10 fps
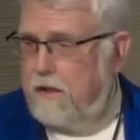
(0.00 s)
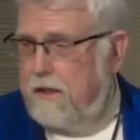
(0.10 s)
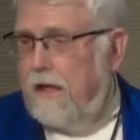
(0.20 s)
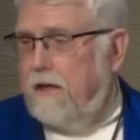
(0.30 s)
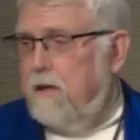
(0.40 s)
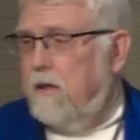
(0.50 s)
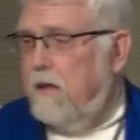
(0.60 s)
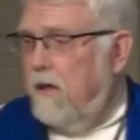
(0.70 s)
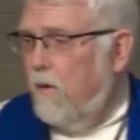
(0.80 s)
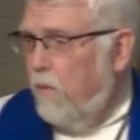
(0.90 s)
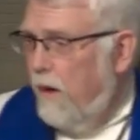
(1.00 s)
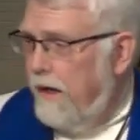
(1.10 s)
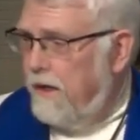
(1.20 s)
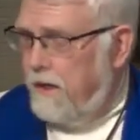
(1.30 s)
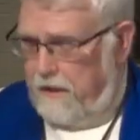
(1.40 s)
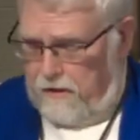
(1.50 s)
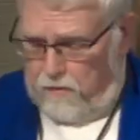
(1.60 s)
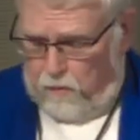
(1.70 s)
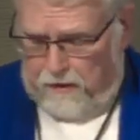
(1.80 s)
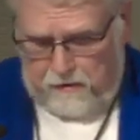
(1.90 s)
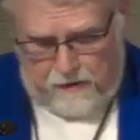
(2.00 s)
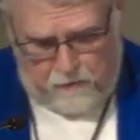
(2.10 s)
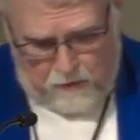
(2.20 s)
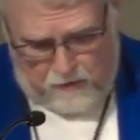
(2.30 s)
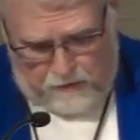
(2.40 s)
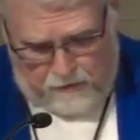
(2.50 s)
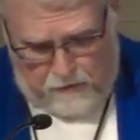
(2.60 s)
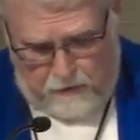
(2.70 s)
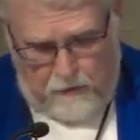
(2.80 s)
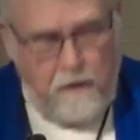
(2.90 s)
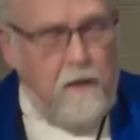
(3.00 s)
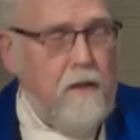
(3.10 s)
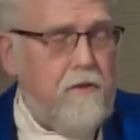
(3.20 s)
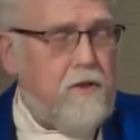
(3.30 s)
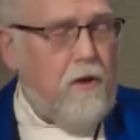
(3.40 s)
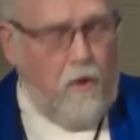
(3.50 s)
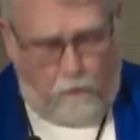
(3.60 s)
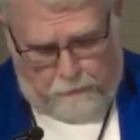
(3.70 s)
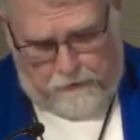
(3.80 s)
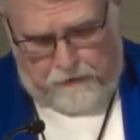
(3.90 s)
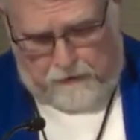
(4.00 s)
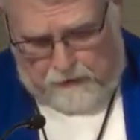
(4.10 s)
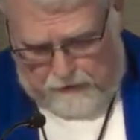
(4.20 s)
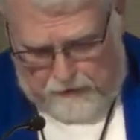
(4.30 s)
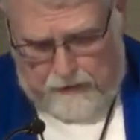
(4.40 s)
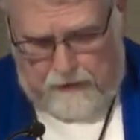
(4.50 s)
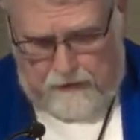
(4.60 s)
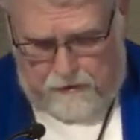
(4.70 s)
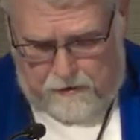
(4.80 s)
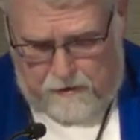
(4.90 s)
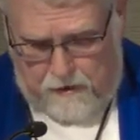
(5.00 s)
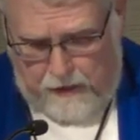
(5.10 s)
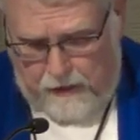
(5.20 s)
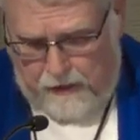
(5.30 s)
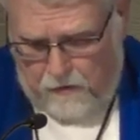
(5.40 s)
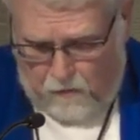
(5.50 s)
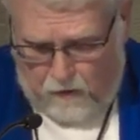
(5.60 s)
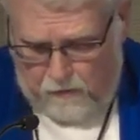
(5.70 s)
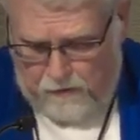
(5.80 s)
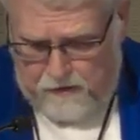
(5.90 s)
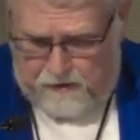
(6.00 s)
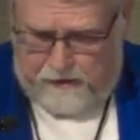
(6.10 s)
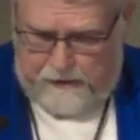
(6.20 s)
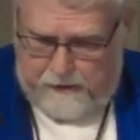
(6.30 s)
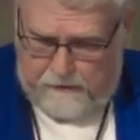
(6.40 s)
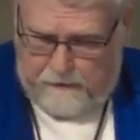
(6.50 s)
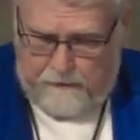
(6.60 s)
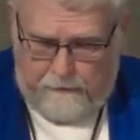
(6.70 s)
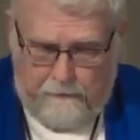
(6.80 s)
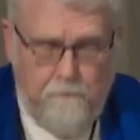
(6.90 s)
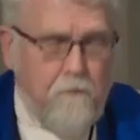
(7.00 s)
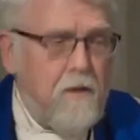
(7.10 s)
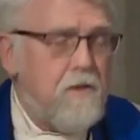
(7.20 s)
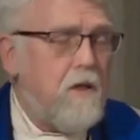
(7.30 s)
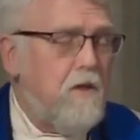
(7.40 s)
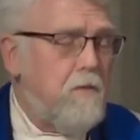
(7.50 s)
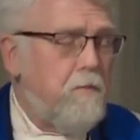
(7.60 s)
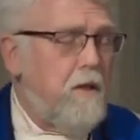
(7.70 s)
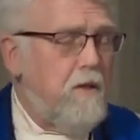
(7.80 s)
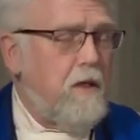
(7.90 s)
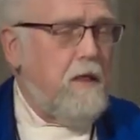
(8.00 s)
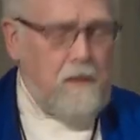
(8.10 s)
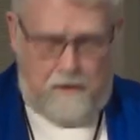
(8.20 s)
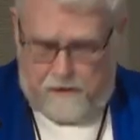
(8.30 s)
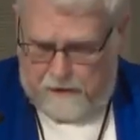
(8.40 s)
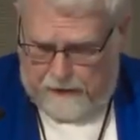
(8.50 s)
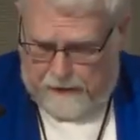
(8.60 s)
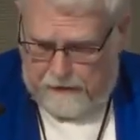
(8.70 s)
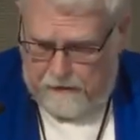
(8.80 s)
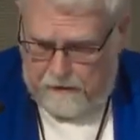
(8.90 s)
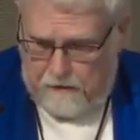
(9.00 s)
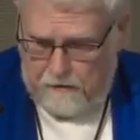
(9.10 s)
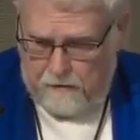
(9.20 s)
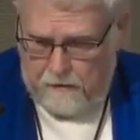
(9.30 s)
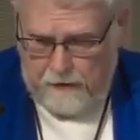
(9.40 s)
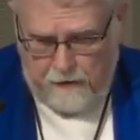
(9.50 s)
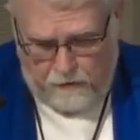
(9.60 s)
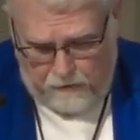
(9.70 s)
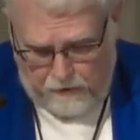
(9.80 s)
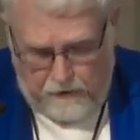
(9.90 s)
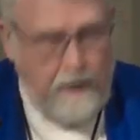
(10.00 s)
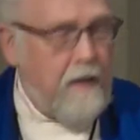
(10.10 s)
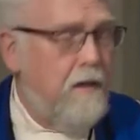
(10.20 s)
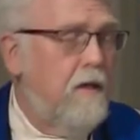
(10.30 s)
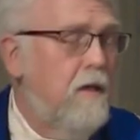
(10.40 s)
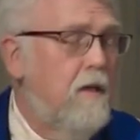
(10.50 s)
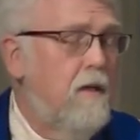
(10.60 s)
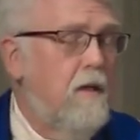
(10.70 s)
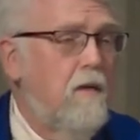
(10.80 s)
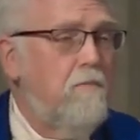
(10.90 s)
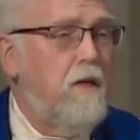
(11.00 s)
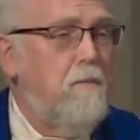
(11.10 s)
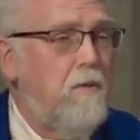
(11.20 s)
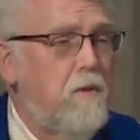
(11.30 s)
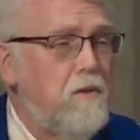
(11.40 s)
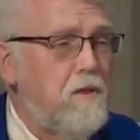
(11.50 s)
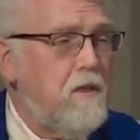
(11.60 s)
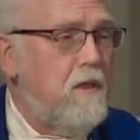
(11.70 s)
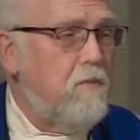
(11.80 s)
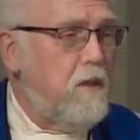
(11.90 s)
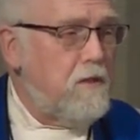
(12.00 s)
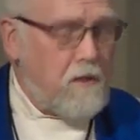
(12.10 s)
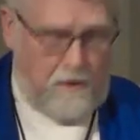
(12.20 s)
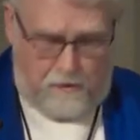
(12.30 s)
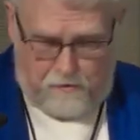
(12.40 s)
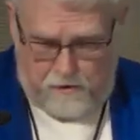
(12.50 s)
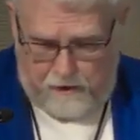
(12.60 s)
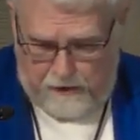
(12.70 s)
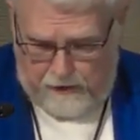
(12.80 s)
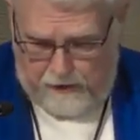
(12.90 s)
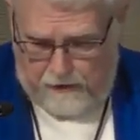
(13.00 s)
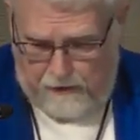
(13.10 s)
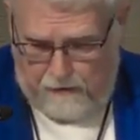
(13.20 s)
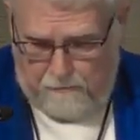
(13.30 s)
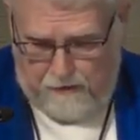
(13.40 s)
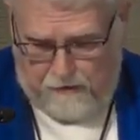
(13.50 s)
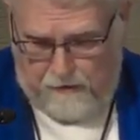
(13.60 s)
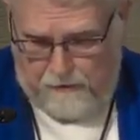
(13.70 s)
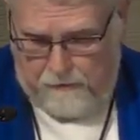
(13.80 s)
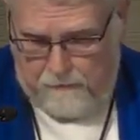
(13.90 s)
to get awake in the weary world, to open our eyes, to take in what we see. It starts by looking inside, and only then maybe we'll see what's close at hand and beyond.